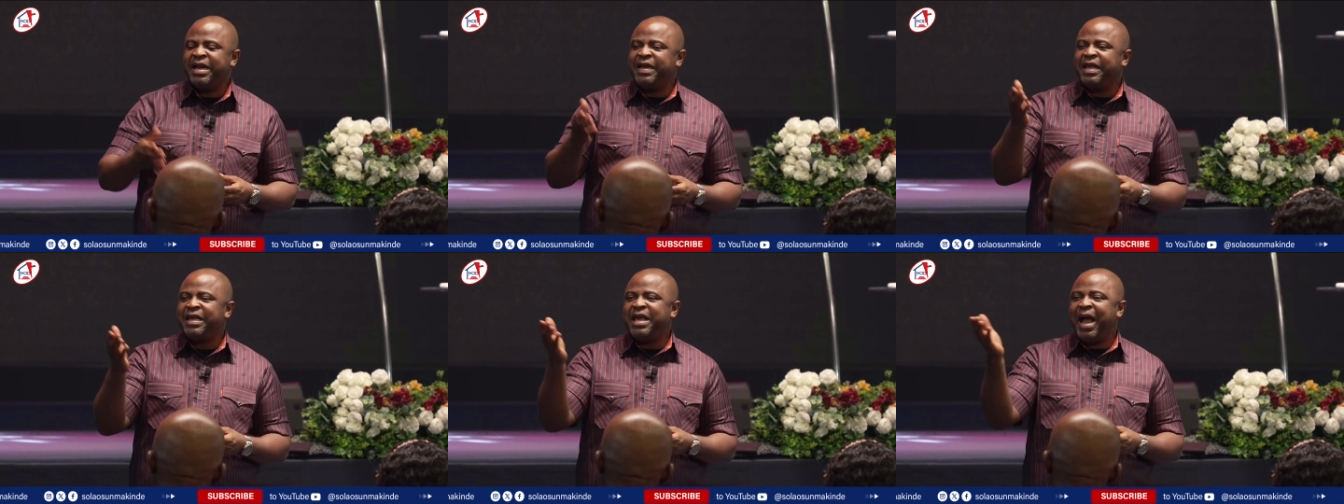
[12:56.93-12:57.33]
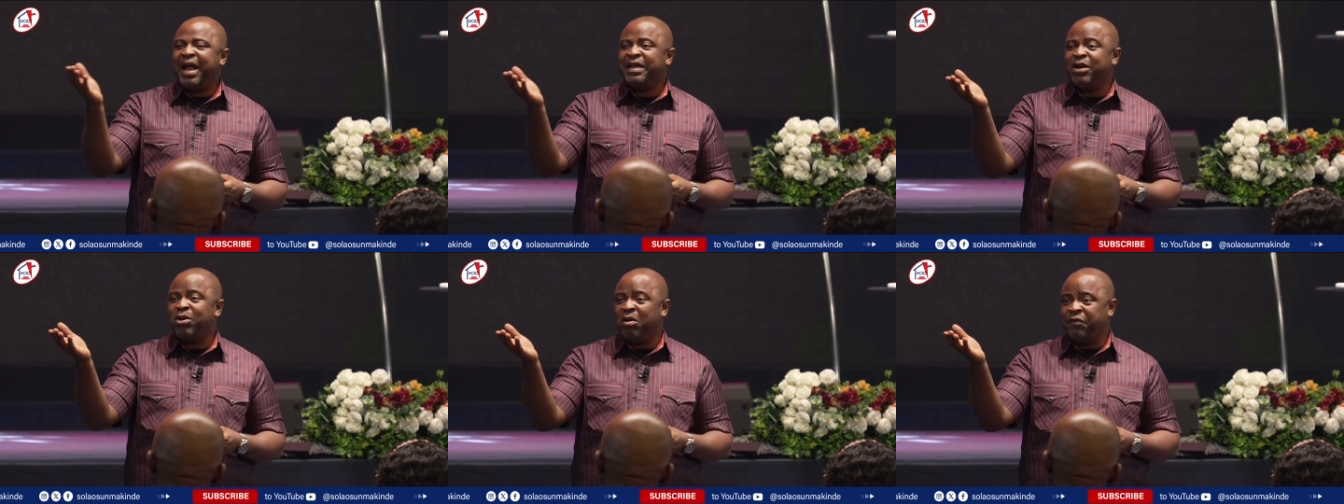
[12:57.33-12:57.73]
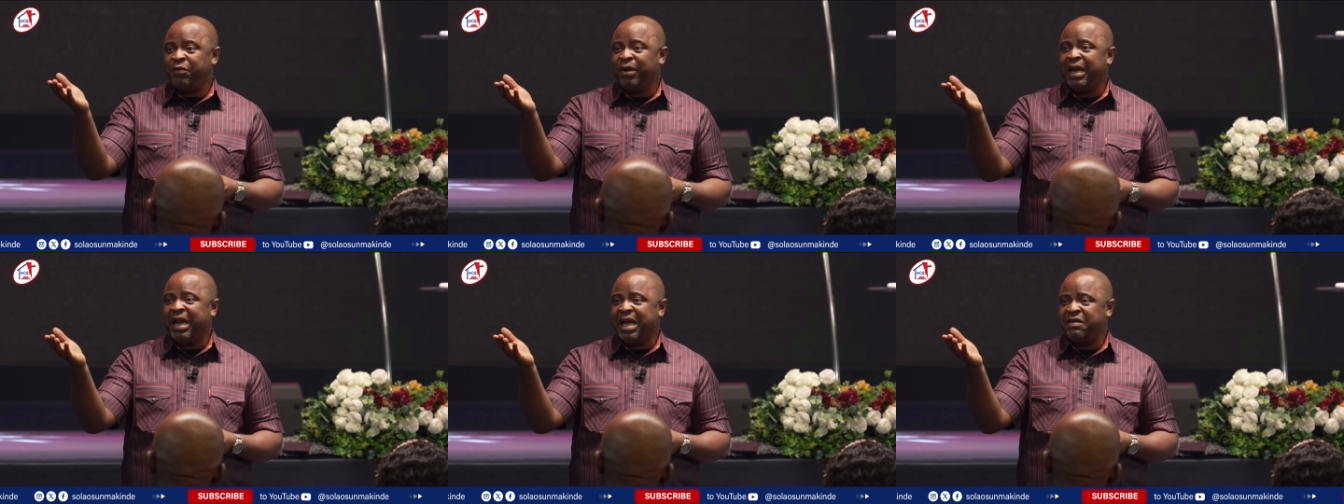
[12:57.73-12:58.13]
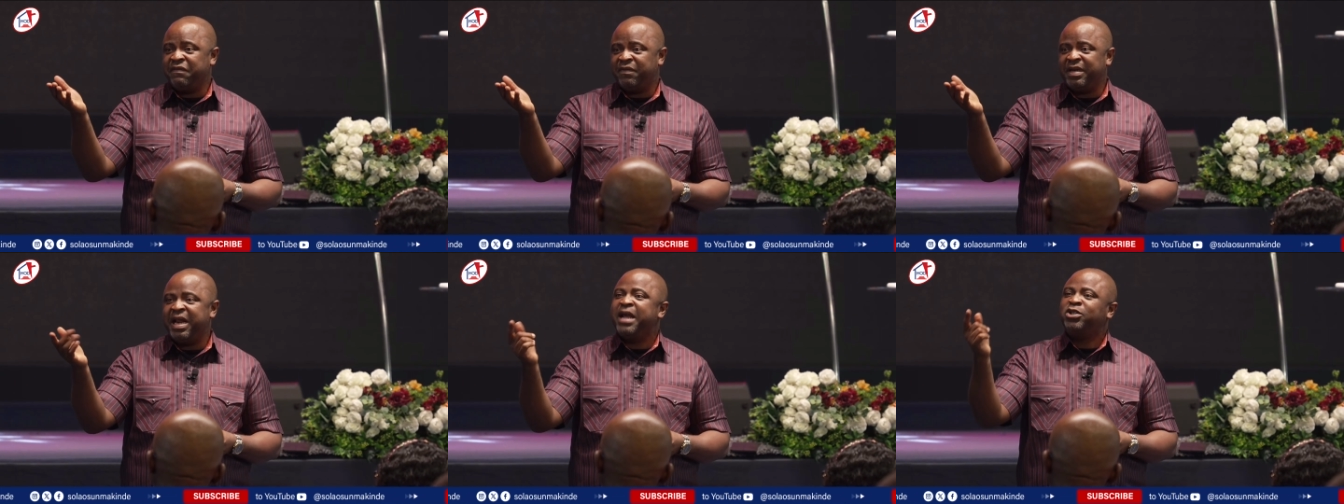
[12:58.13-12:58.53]
In the garden of your
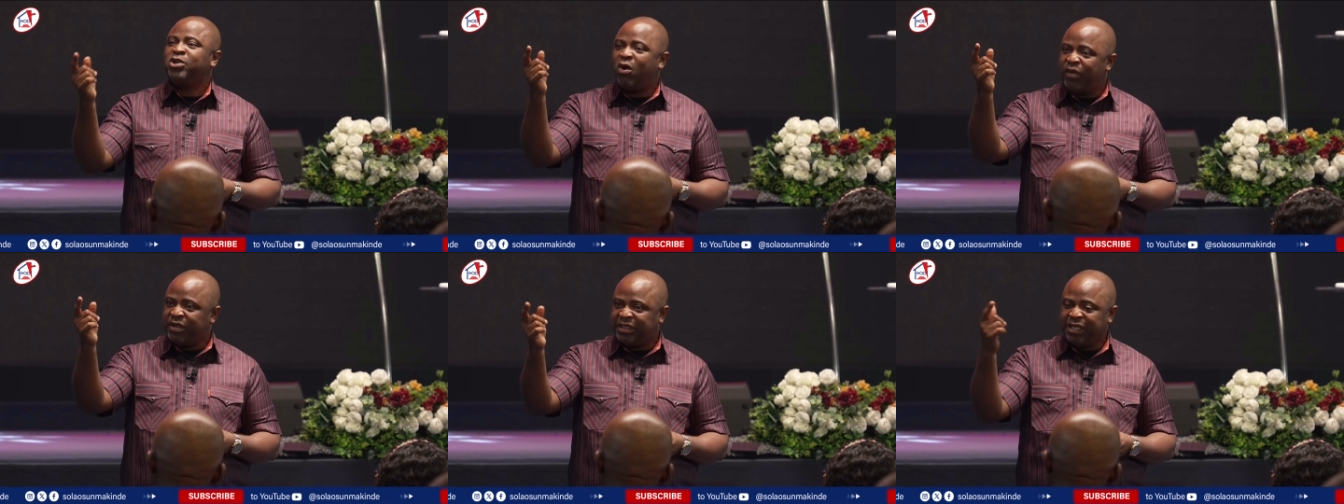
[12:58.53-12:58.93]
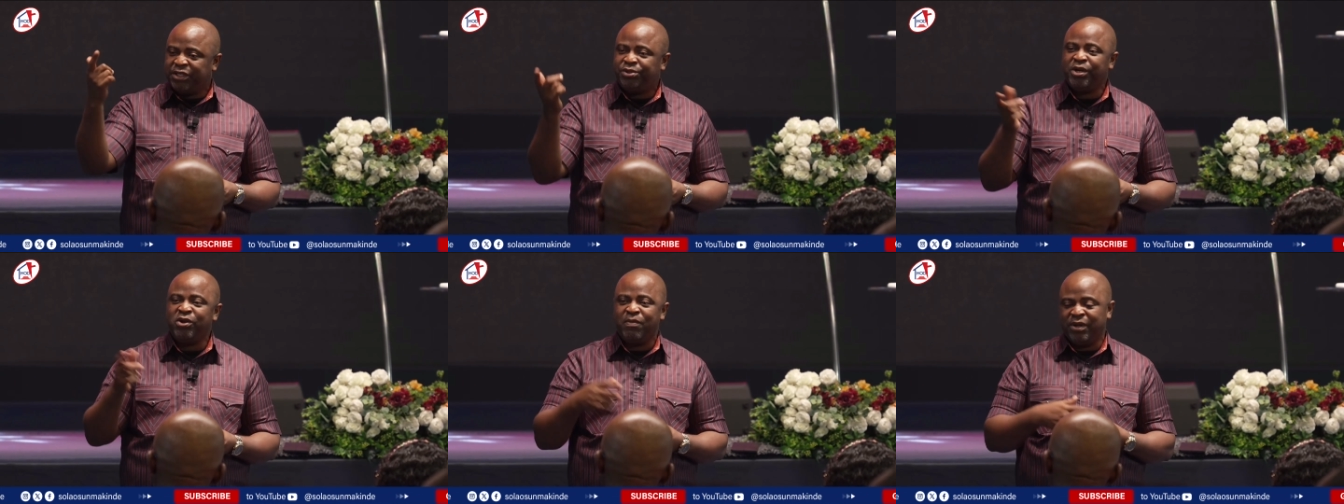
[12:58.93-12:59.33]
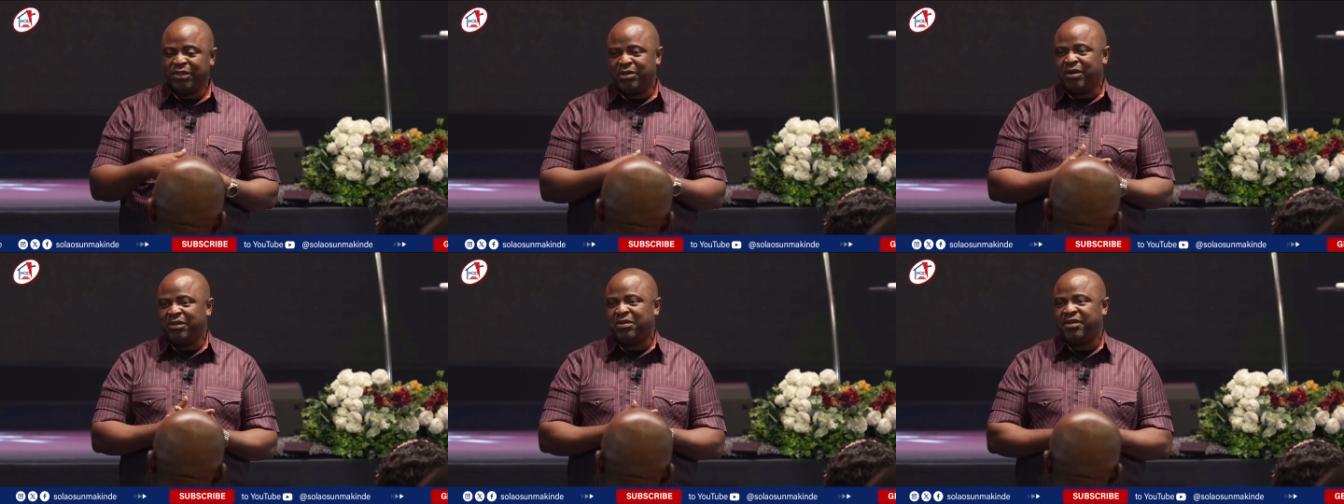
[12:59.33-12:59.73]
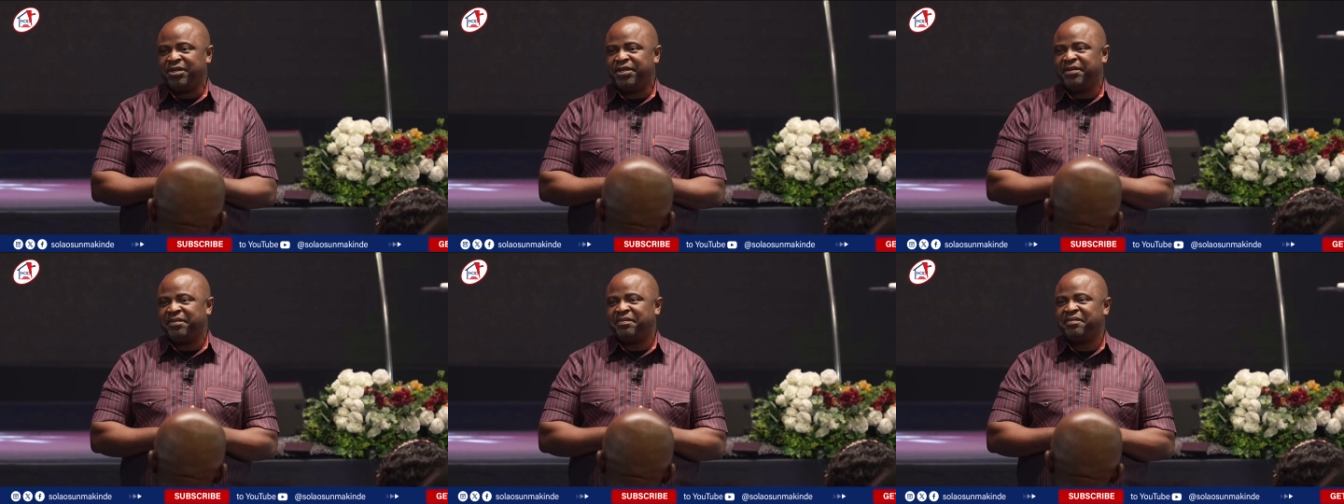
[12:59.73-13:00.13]
life, there is always a tree you must not
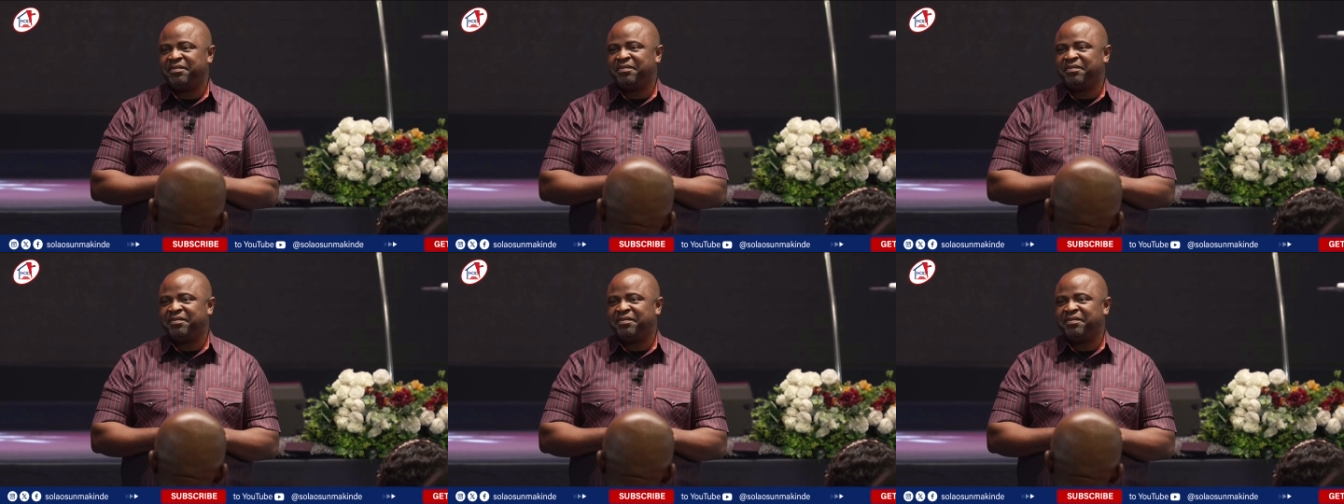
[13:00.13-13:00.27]
touch.